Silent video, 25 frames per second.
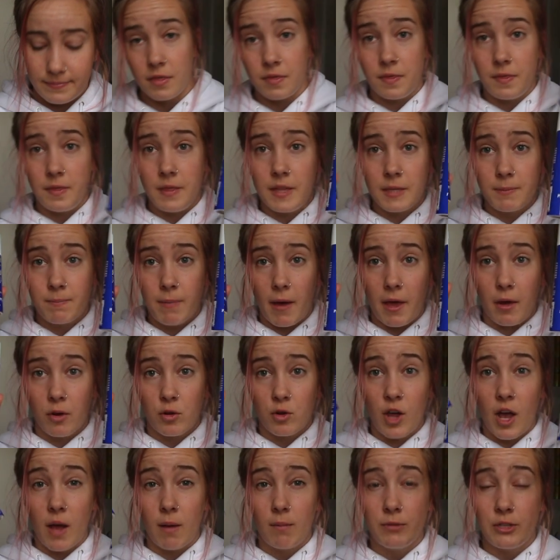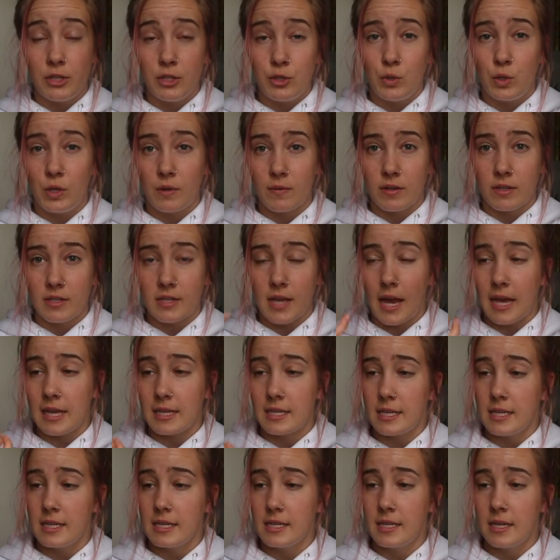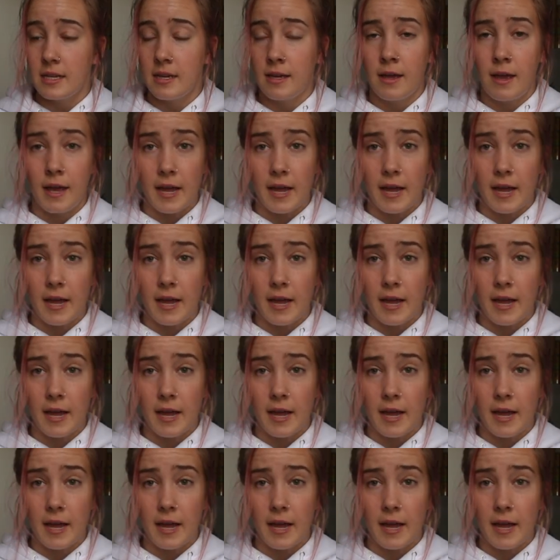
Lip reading: This bottle comes in two different sizes.